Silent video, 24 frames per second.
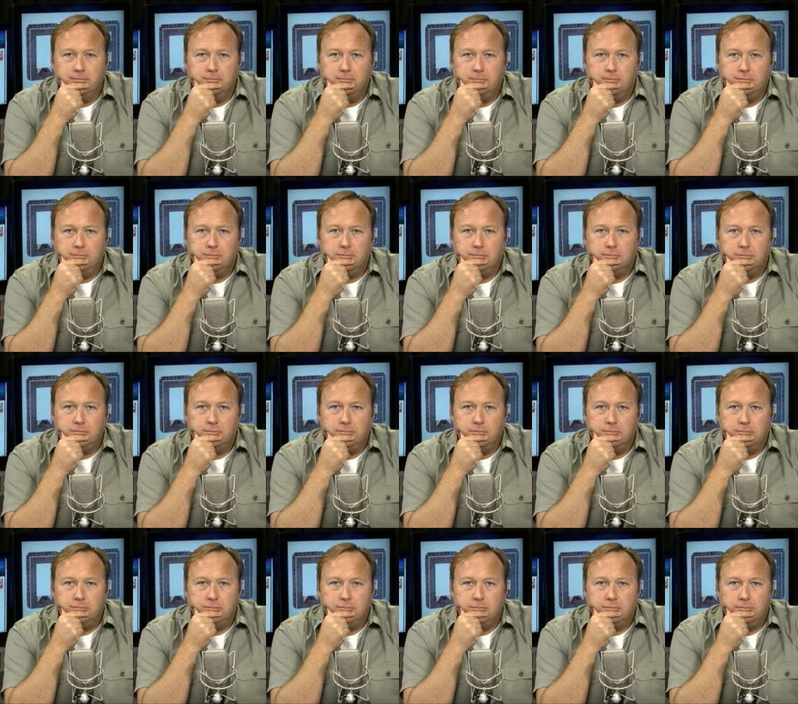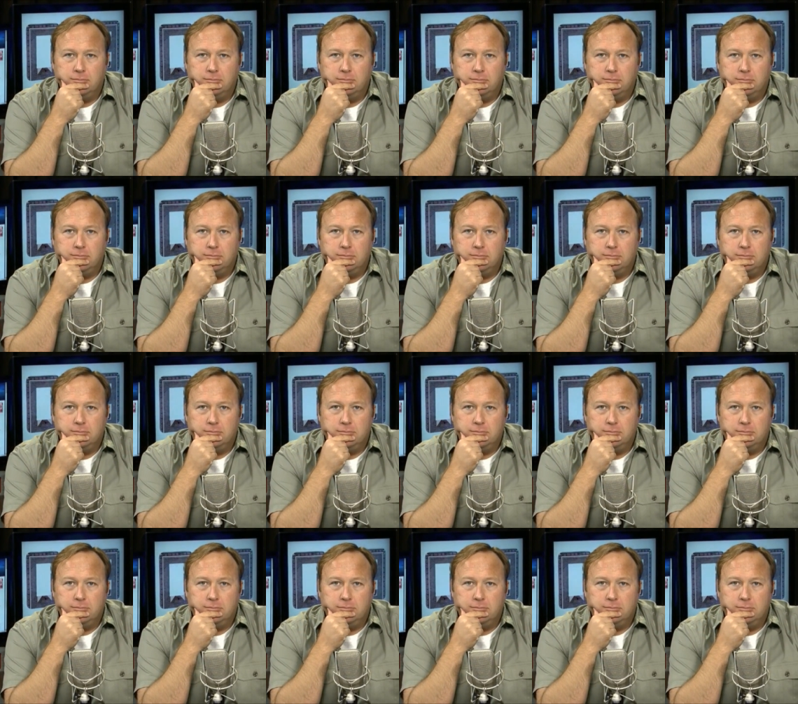It, just don't have any.
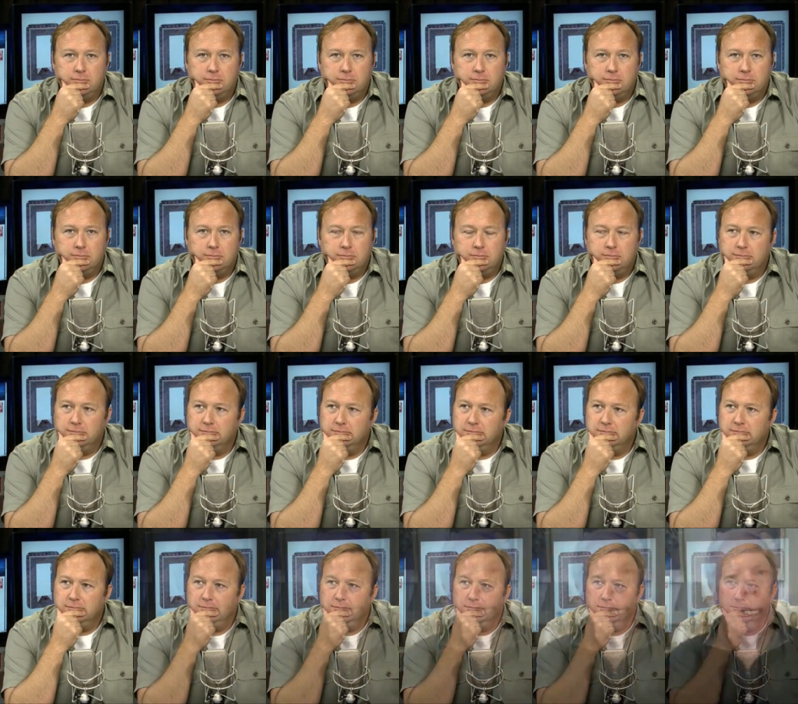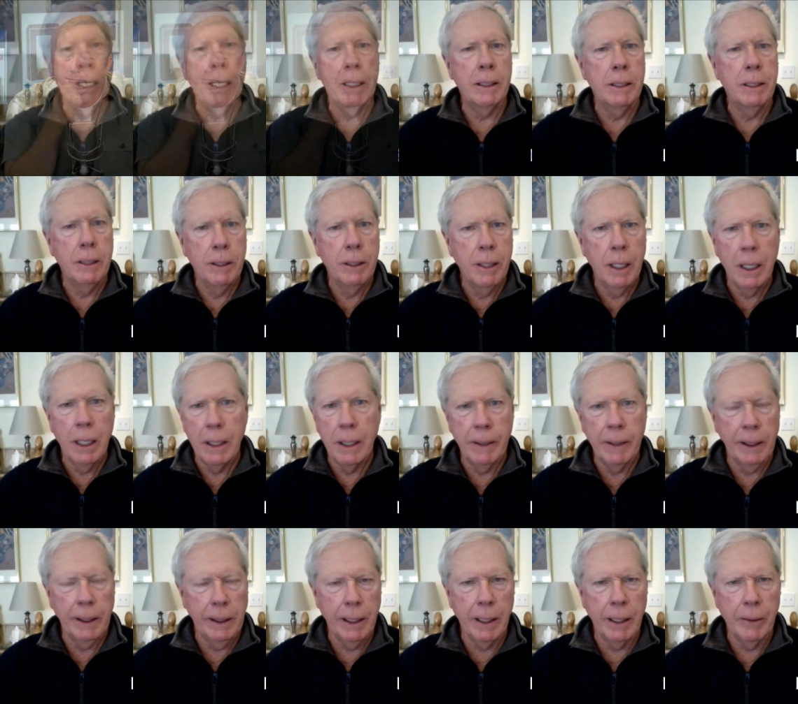And so they had done,
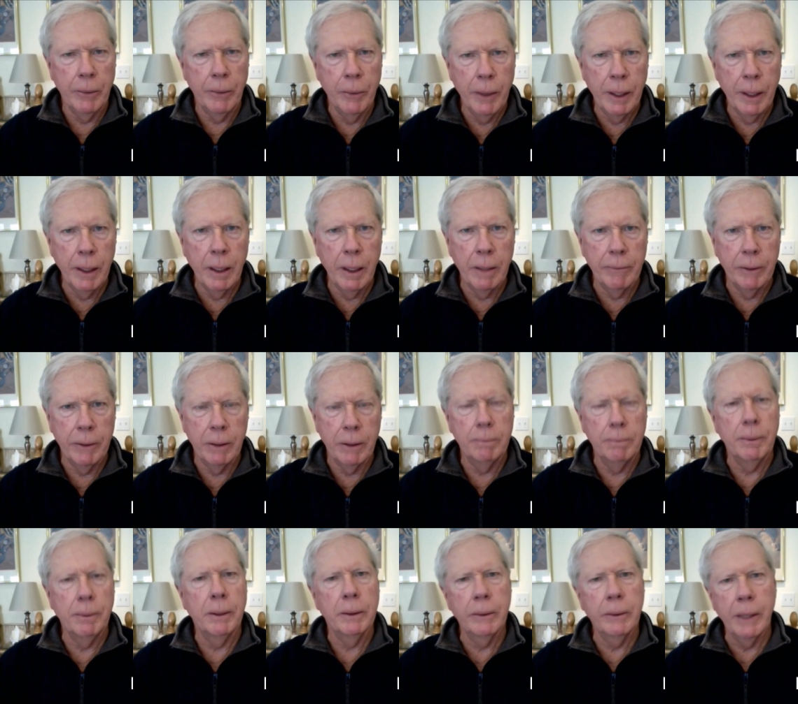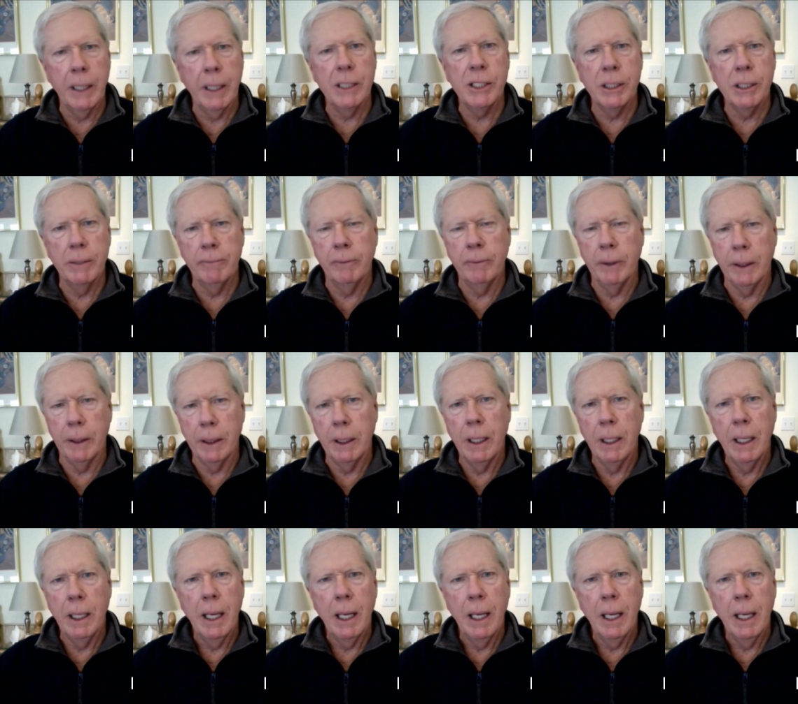they got rid of it progressively.